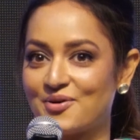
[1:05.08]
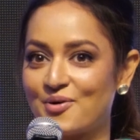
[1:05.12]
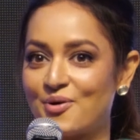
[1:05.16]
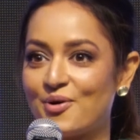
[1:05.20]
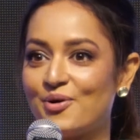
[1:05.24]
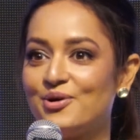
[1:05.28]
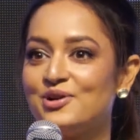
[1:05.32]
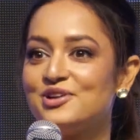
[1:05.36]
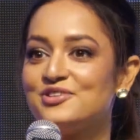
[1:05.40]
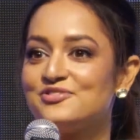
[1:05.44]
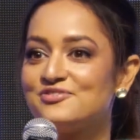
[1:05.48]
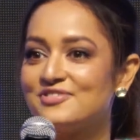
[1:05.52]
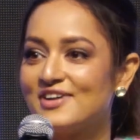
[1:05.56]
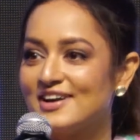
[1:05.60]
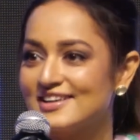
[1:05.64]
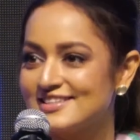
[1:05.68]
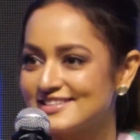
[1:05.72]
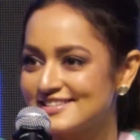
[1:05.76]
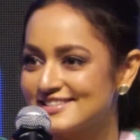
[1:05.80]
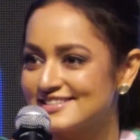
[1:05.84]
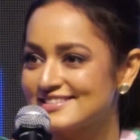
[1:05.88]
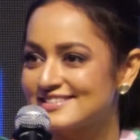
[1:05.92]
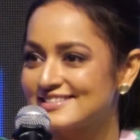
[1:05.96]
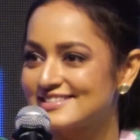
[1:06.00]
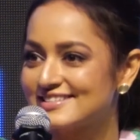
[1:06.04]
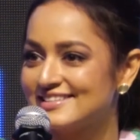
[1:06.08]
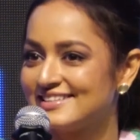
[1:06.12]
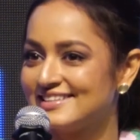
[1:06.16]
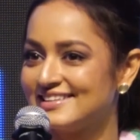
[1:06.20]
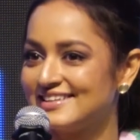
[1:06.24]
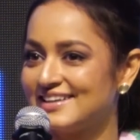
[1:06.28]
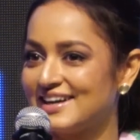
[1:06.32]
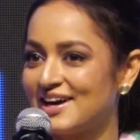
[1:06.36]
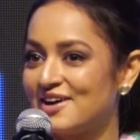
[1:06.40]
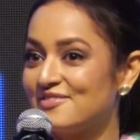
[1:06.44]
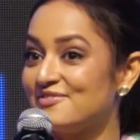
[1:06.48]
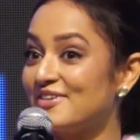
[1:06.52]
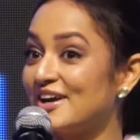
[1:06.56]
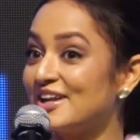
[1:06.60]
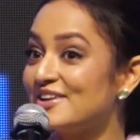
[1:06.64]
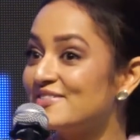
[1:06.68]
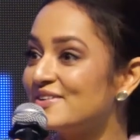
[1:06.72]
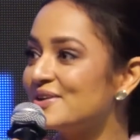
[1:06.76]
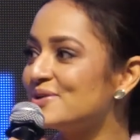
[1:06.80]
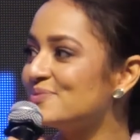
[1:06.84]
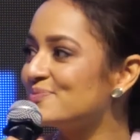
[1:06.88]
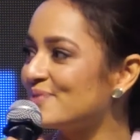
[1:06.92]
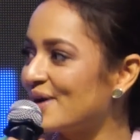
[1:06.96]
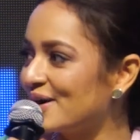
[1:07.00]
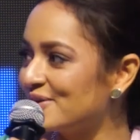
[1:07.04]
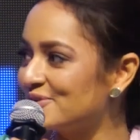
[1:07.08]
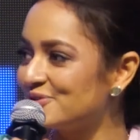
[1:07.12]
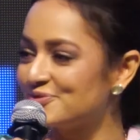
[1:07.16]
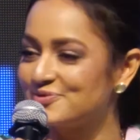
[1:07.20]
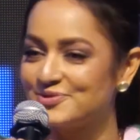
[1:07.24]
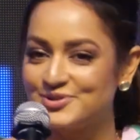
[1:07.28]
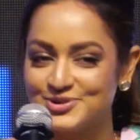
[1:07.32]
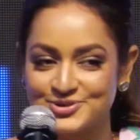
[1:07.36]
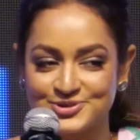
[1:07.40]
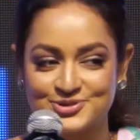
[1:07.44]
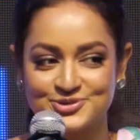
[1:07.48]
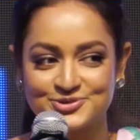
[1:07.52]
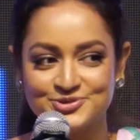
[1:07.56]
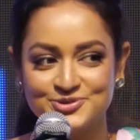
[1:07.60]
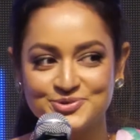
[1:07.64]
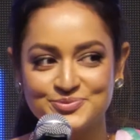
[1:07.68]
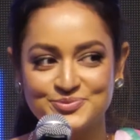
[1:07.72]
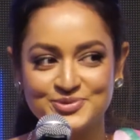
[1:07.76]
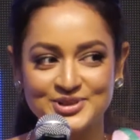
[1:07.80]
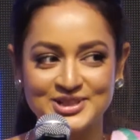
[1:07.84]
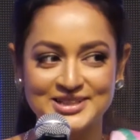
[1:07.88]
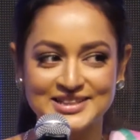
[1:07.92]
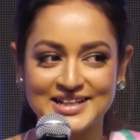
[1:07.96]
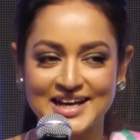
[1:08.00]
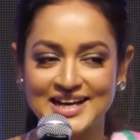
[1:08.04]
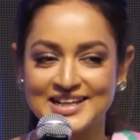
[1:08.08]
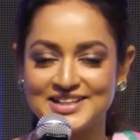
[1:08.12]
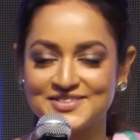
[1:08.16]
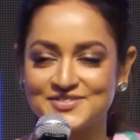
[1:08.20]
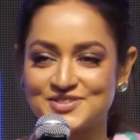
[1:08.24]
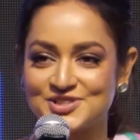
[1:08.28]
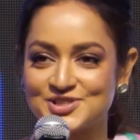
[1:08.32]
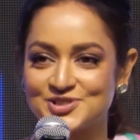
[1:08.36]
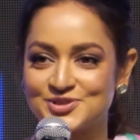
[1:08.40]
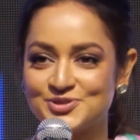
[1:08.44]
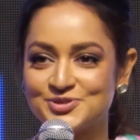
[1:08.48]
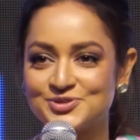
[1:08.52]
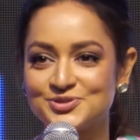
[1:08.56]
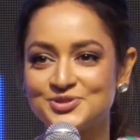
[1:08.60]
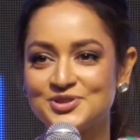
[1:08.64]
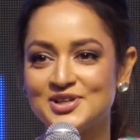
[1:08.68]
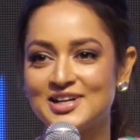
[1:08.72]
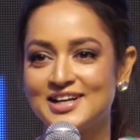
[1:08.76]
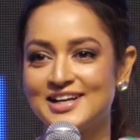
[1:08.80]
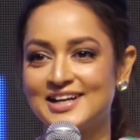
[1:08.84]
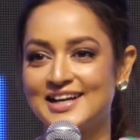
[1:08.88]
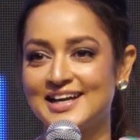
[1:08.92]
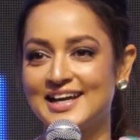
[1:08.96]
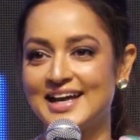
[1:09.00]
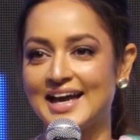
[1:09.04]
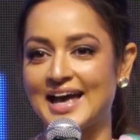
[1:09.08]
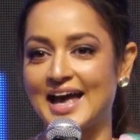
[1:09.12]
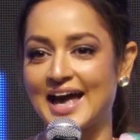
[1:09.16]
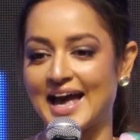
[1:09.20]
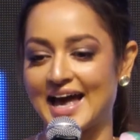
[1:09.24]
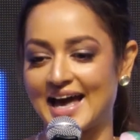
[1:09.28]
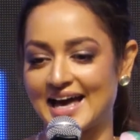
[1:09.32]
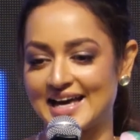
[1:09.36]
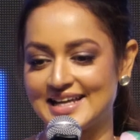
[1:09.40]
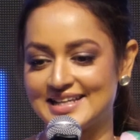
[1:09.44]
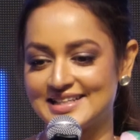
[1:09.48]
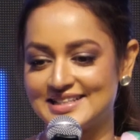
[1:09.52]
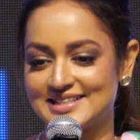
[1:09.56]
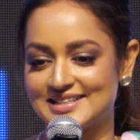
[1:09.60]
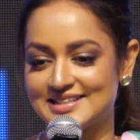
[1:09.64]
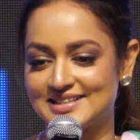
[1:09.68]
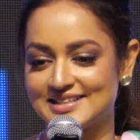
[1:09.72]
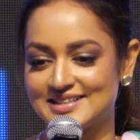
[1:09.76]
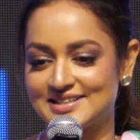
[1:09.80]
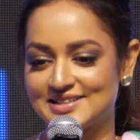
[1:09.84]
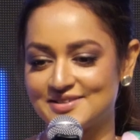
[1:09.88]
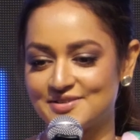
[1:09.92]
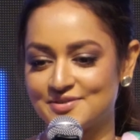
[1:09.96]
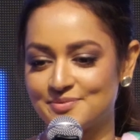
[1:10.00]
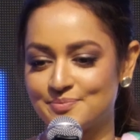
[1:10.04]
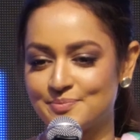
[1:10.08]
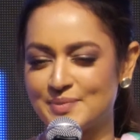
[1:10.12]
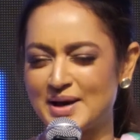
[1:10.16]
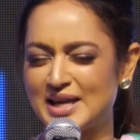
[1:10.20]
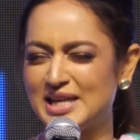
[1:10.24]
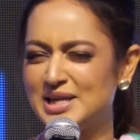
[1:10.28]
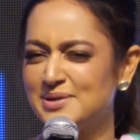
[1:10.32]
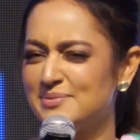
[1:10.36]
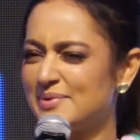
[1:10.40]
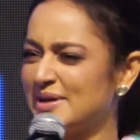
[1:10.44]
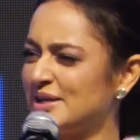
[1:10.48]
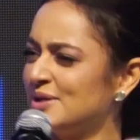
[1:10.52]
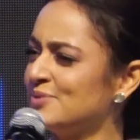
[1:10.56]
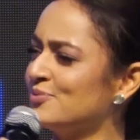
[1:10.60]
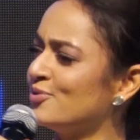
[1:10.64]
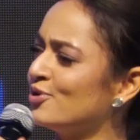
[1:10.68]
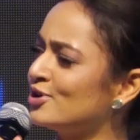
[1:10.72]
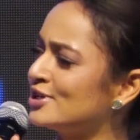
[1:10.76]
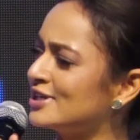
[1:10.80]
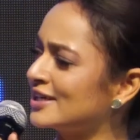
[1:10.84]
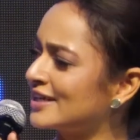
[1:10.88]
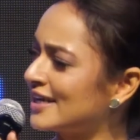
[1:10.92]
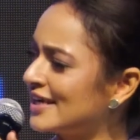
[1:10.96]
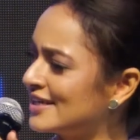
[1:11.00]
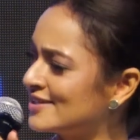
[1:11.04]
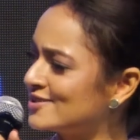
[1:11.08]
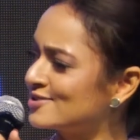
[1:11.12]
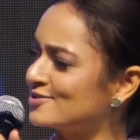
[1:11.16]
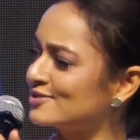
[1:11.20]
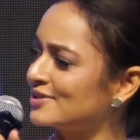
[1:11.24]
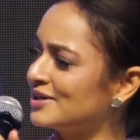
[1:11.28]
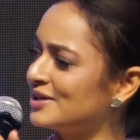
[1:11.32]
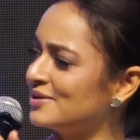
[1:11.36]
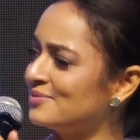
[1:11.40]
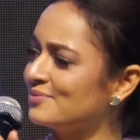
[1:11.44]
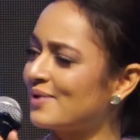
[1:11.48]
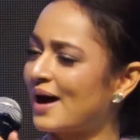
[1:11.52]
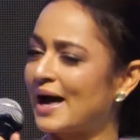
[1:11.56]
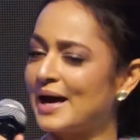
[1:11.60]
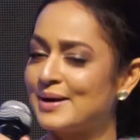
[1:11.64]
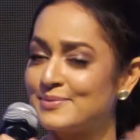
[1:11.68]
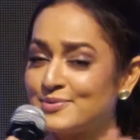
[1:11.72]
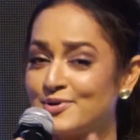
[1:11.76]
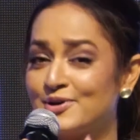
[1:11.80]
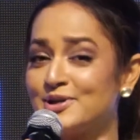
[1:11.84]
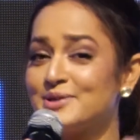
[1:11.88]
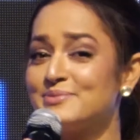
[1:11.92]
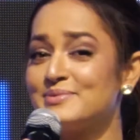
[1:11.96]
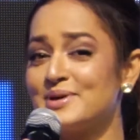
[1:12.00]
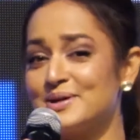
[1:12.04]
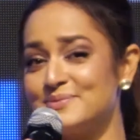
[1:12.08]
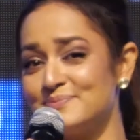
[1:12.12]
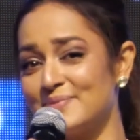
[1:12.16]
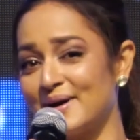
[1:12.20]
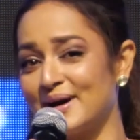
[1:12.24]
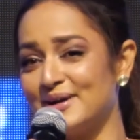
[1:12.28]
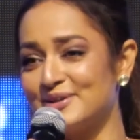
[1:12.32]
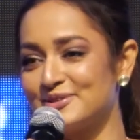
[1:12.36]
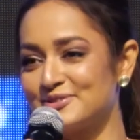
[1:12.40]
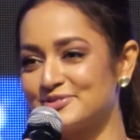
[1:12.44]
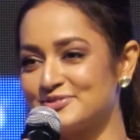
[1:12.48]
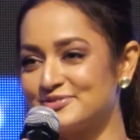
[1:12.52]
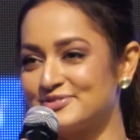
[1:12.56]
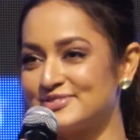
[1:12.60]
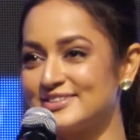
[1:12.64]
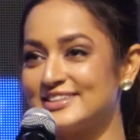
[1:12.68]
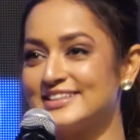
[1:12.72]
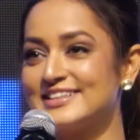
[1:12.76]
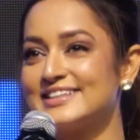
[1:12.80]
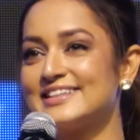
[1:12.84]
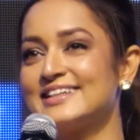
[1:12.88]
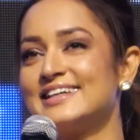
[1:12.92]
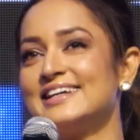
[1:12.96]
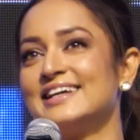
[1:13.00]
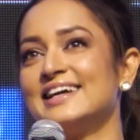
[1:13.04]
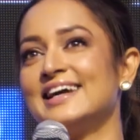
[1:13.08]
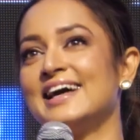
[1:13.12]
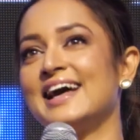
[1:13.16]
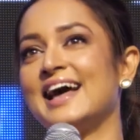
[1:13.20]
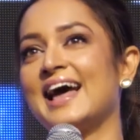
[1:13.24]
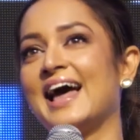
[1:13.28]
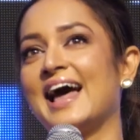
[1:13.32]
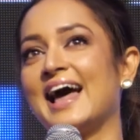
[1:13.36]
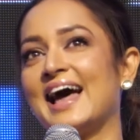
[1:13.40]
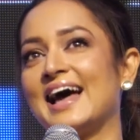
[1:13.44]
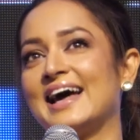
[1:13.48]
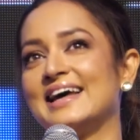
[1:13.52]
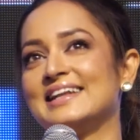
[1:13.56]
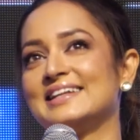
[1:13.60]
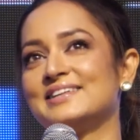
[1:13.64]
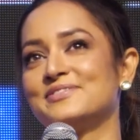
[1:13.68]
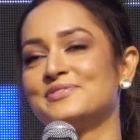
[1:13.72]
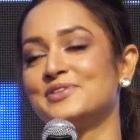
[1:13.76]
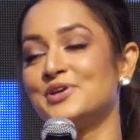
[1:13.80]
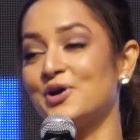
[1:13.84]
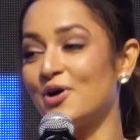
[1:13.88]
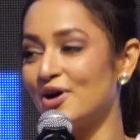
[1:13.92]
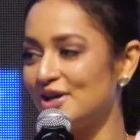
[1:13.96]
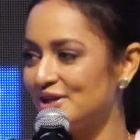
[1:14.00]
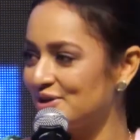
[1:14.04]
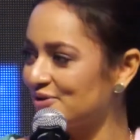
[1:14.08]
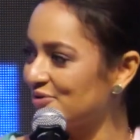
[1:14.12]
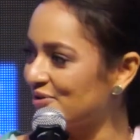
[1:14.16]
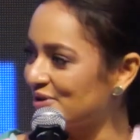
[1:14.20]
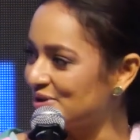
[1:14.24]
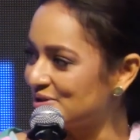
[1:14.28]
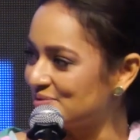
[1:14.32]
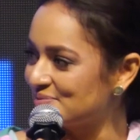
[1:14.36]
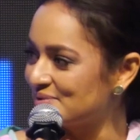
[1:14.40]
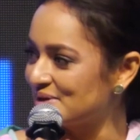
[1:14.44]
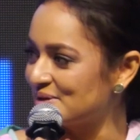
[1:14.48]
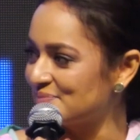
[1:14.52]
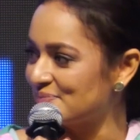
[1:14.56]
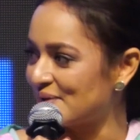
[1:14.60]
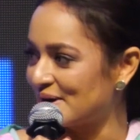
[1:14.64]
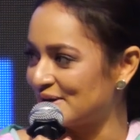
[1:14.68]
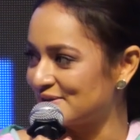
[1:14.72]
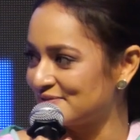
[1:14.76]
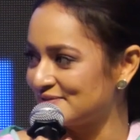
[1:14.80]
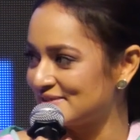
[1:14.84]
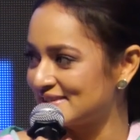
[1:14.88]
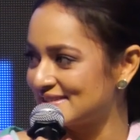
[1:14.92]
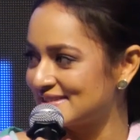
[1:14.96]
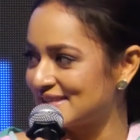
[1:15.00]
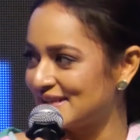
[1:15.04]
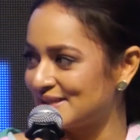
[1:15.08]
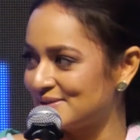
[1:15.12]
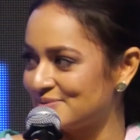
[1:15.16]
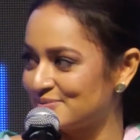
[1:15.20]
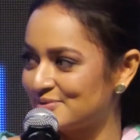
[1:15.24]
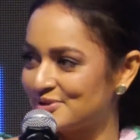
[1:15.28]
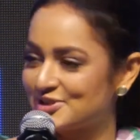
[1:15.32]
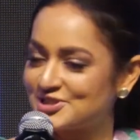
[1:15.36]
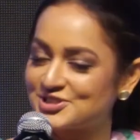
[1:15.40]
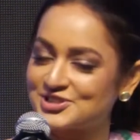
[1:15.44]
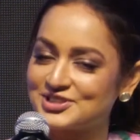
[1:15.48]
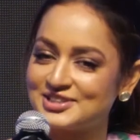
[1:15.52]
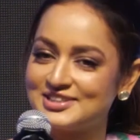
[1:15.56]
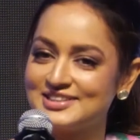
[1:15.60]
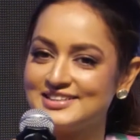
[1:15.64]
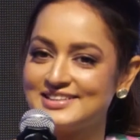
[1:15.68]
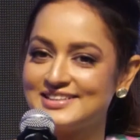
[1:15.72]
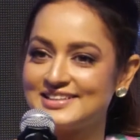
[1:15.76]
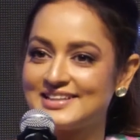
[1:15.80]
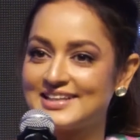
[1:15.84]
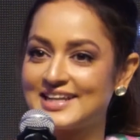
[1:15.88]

all of us are very, very proud of you too, Brinda and Vishnu, and uh, many, many more decades to come. I'm going to be a part of it, and we all are going to be a part of the celebration.